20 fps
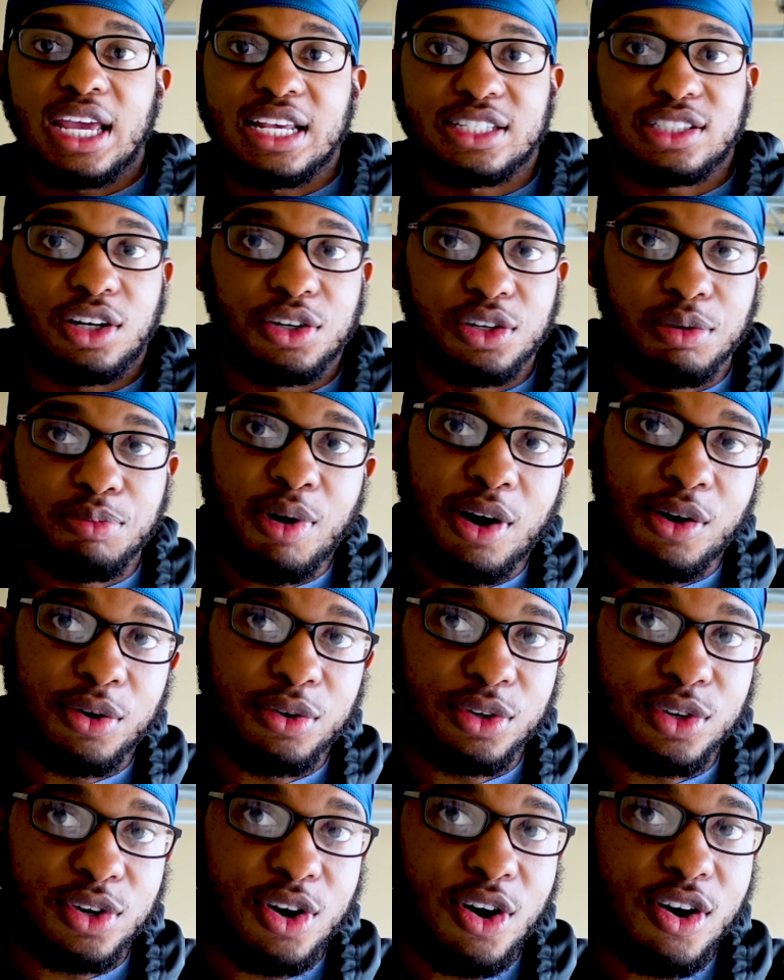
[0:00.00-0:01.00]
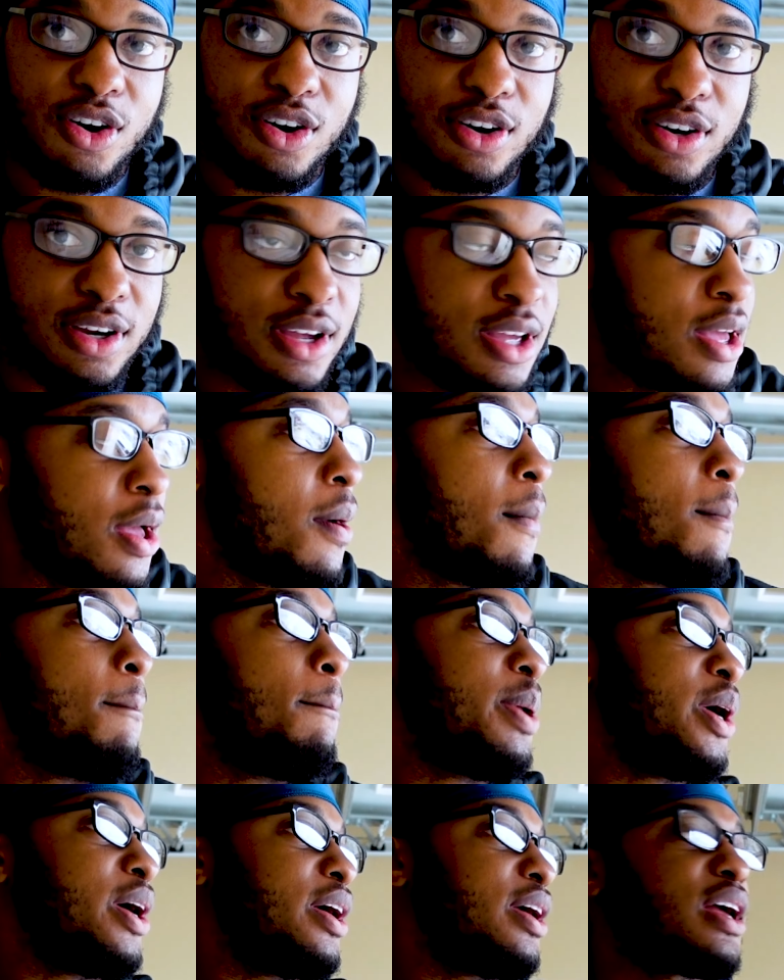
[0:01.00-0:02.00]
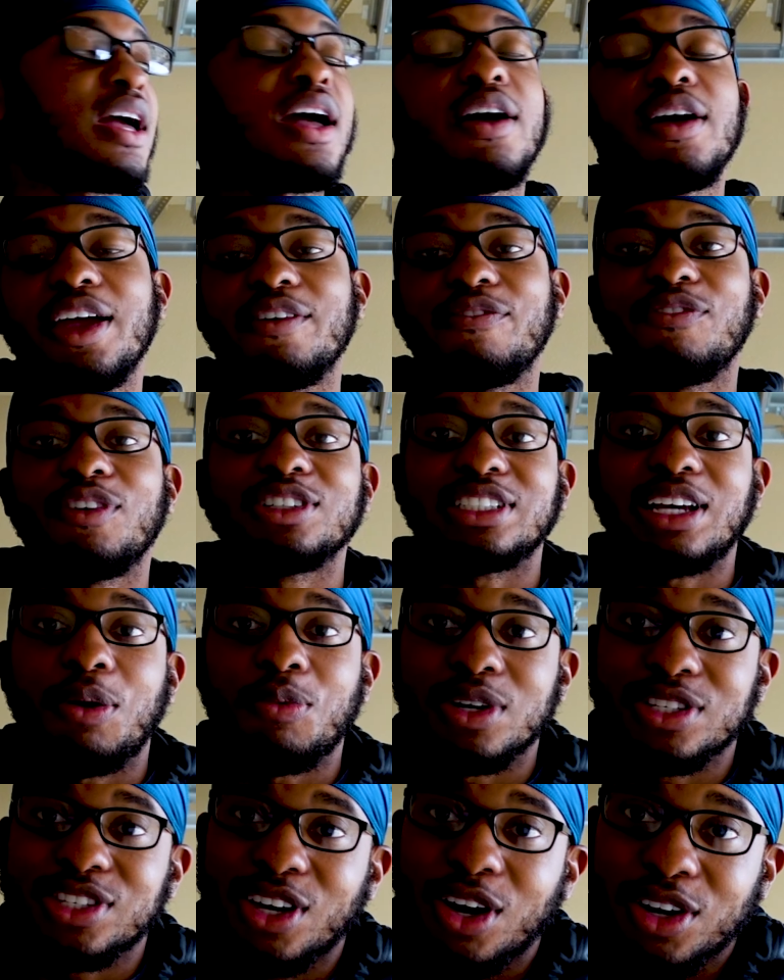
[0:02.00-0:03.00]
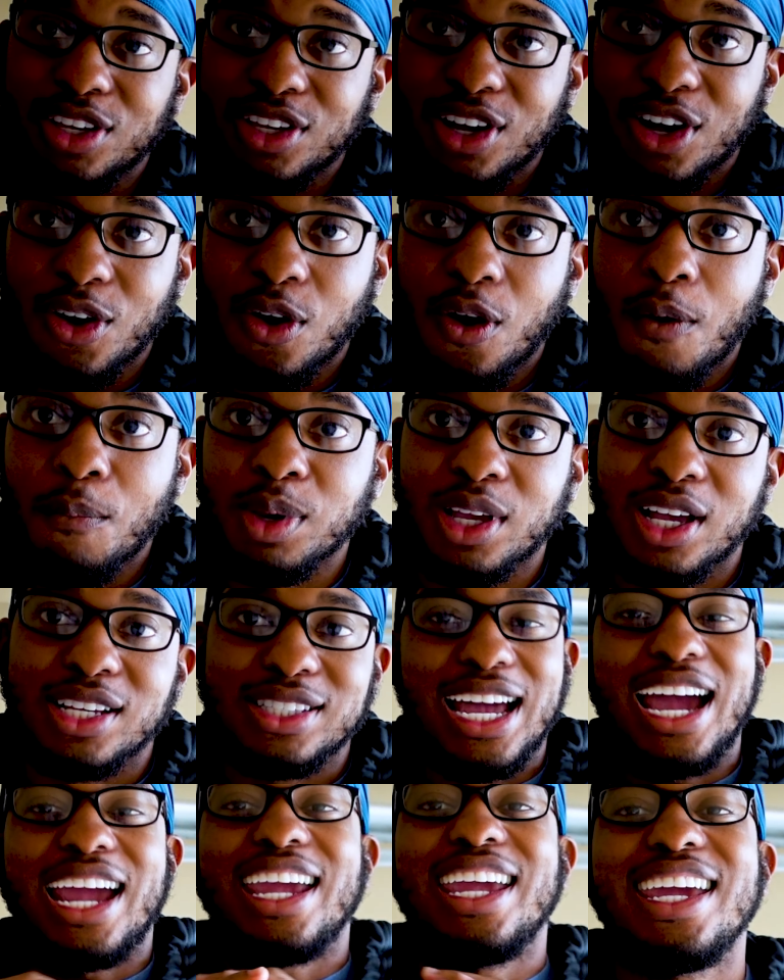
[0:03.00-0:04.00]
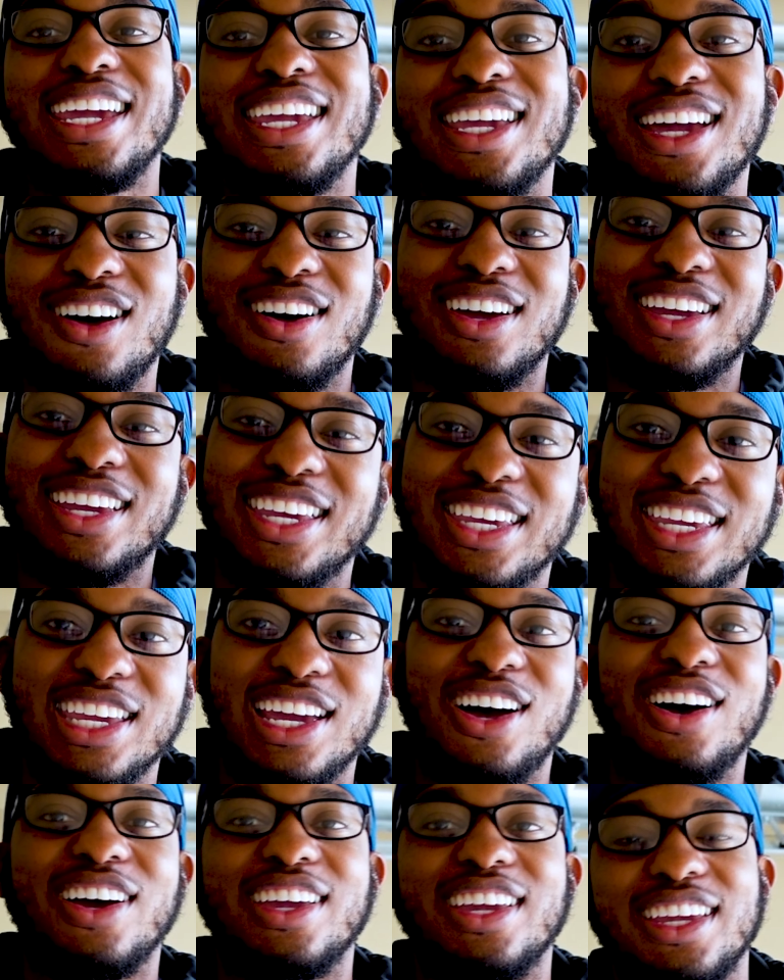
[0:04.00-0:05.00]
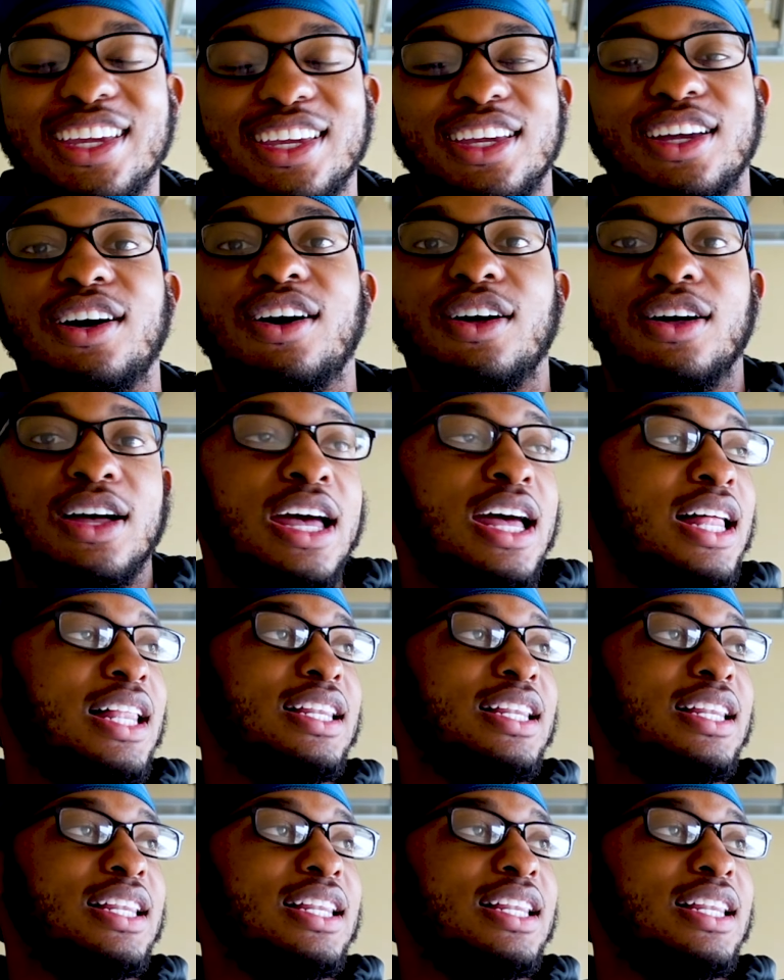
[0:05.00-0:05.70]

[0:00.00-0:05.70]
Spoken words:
installing a part on the car, but at first I want to talk to y'all because I hear y'all.